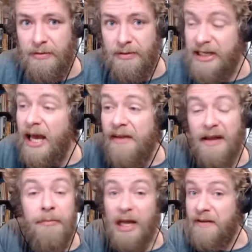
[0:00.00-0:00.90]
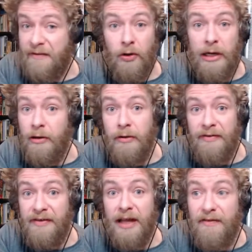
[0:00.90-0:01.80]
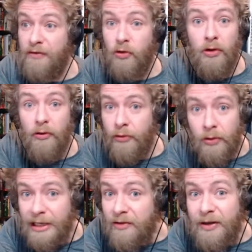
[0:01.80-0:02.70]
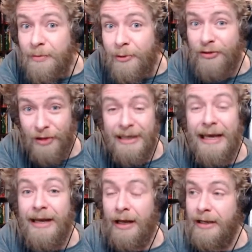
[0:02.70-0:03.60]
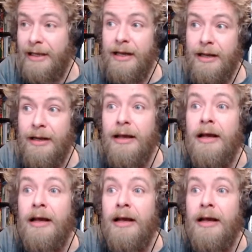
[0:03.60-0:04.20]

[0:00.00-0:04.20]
Yes, it makes coherent sense. You're not talking gibberish. I get it.